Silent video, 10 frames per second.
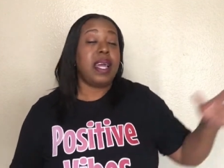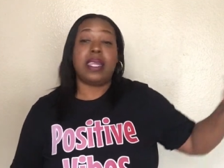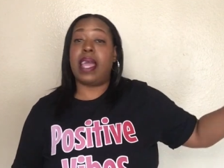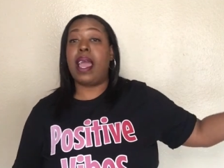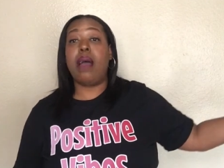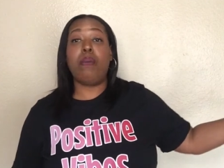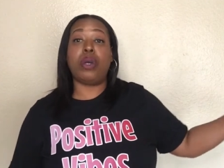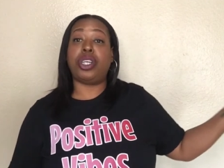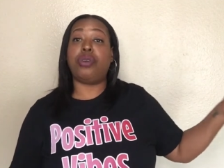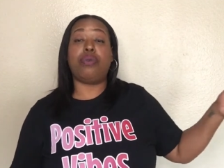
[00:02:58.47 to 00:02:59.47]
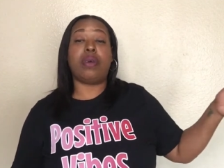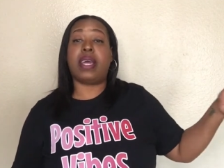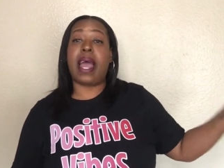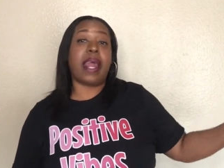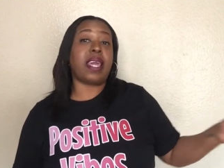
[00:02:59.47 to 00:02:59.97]
Damn what you
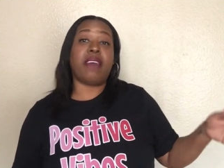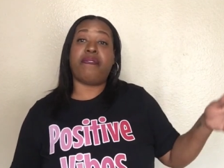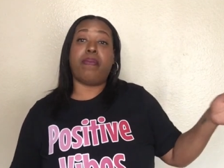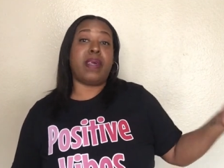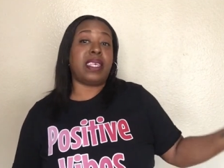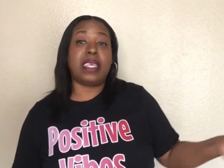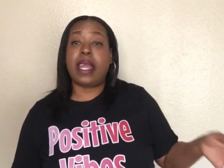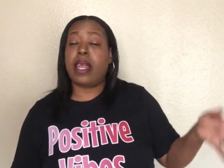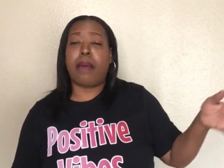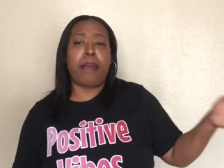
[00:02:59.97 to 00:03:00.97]
got to get from the city, the